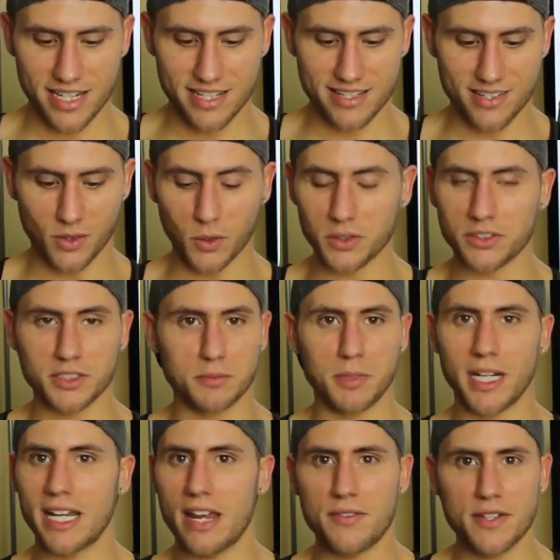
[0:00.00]
It's
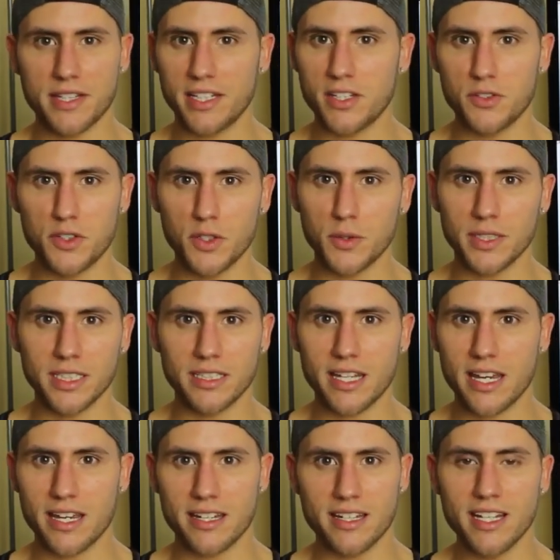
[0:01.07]
altered by everything you do in the
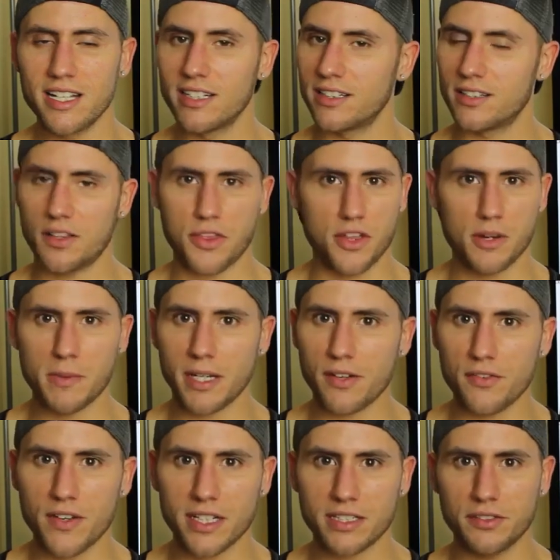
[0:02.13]
day, the
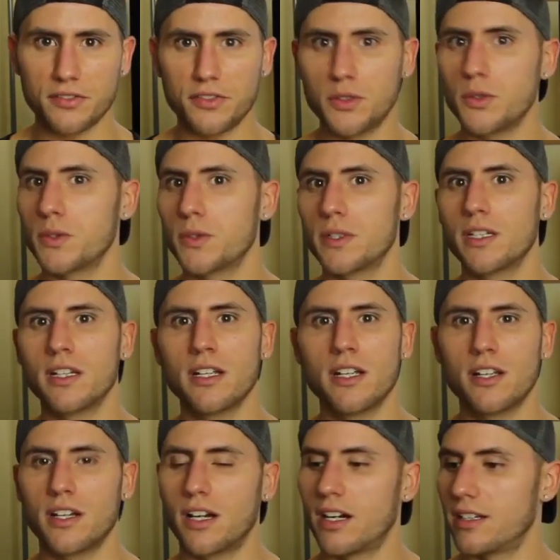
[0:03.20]
thermic effect of food,
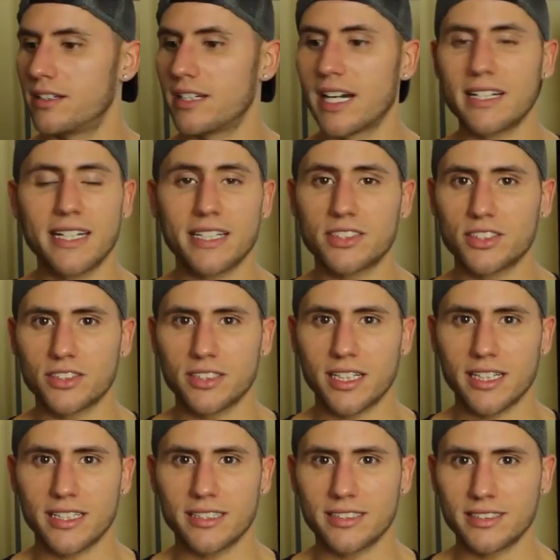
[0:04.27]

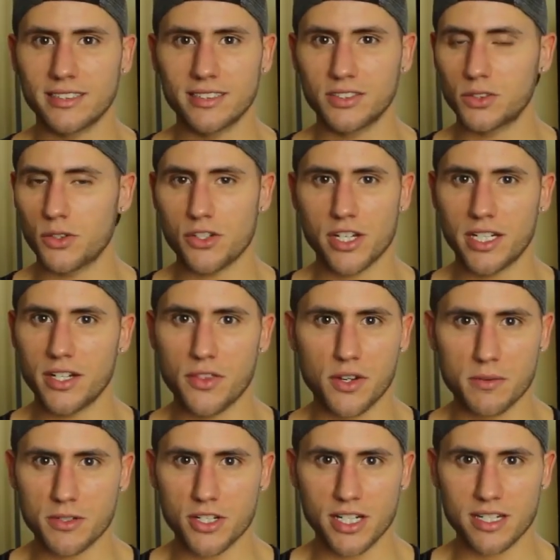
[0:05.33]
non-exercise associated
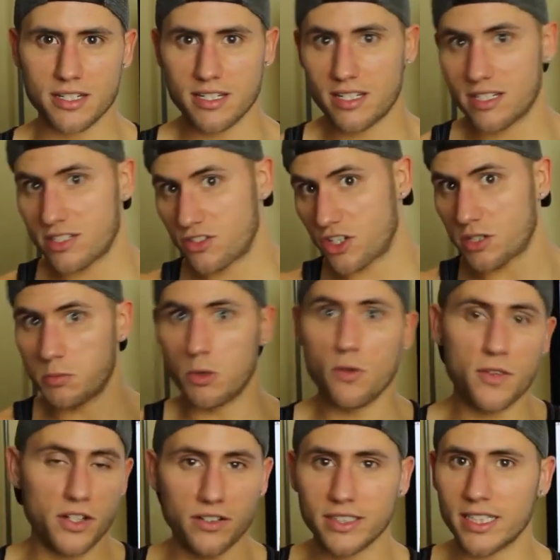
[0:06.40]
thermogenesis, just
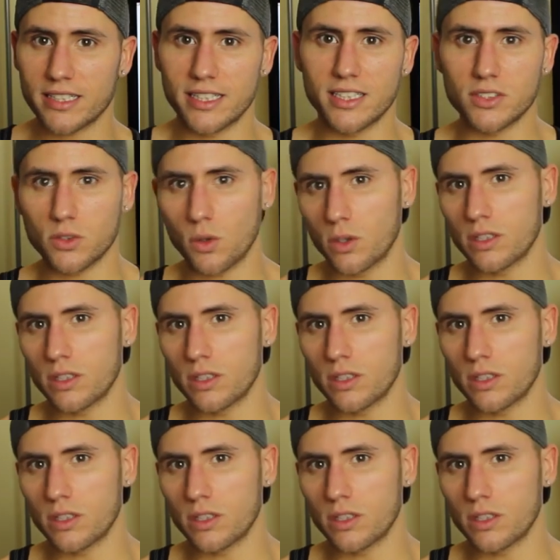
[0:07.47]
moving around like this.